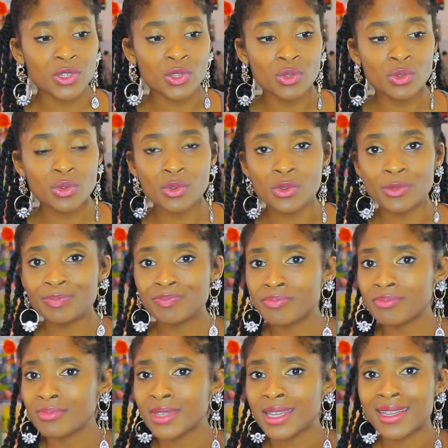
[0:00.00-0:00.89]

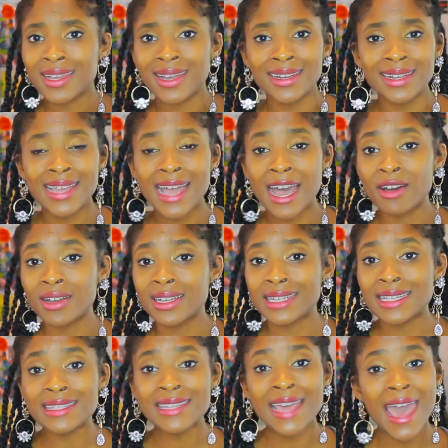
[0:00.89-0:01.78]
to cutting out
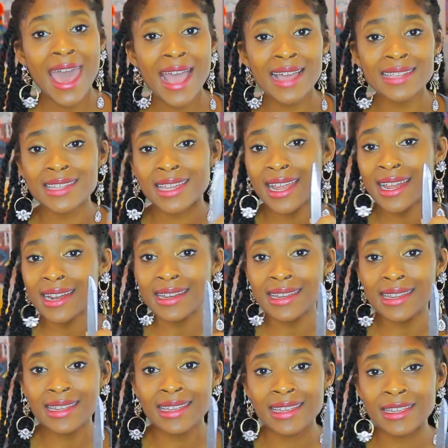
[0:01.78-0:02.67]
any tags that I
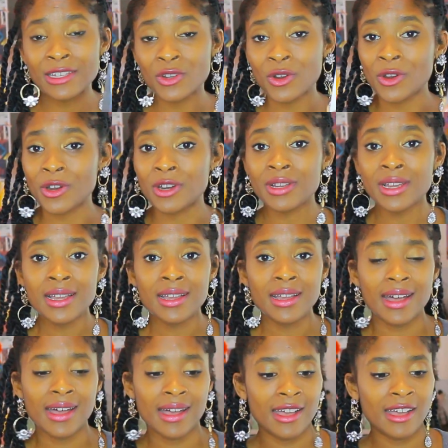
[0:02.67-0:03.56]
need or
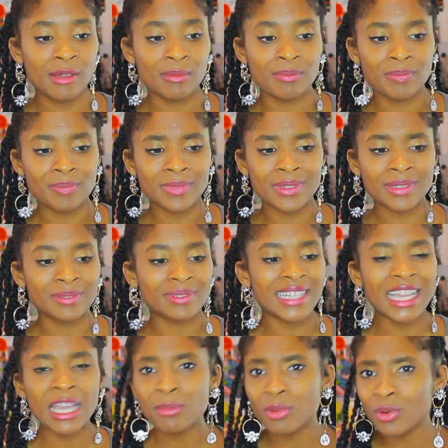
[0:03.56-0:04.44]

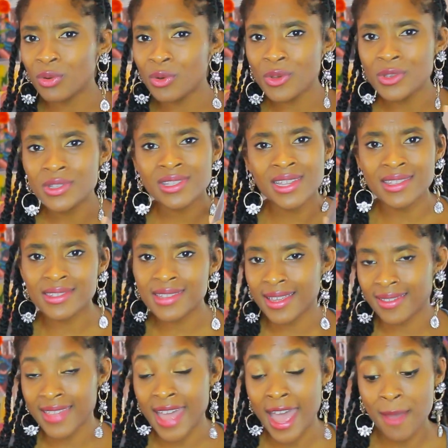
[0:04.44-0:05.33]
labels, things
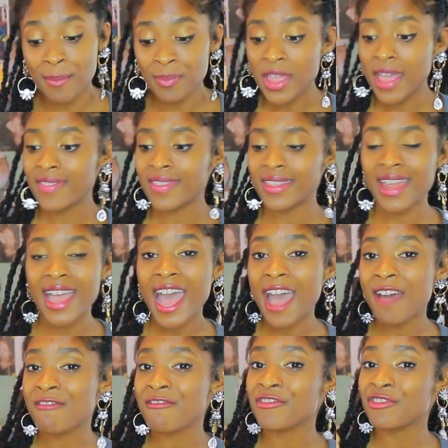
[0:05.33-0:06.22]
like that. Then I
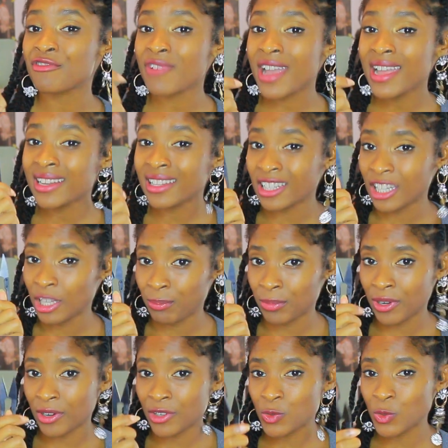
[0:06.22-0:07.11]
have thread
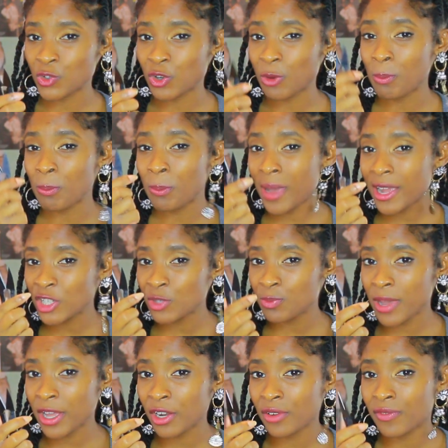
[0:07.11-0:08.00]
clippers, which are
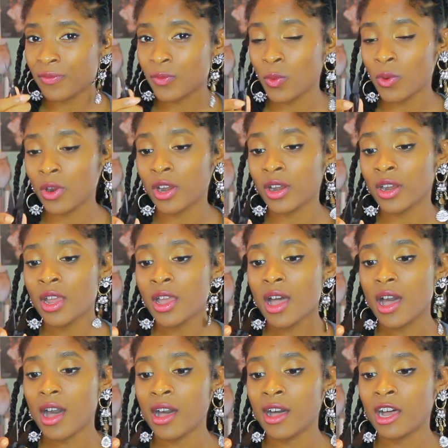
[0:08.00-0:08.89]
much better for,
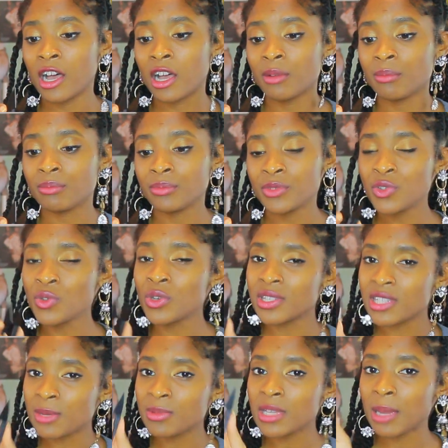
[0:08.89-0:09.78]
you
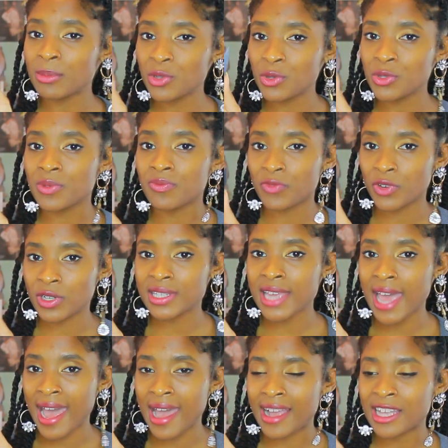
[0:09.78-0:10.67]
can sometimes use them for
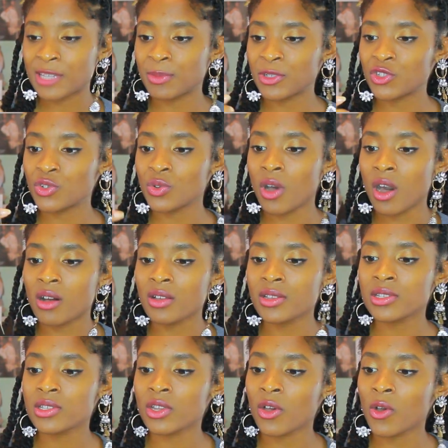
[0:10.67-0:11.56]
tags, but you
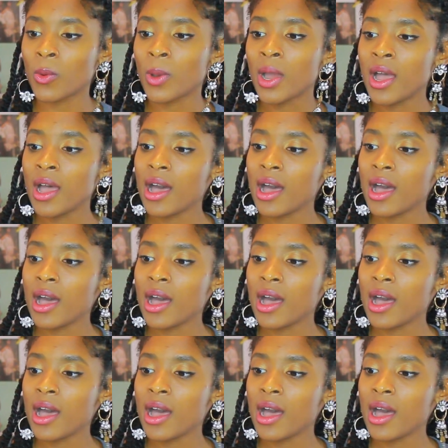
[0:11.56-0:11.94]
also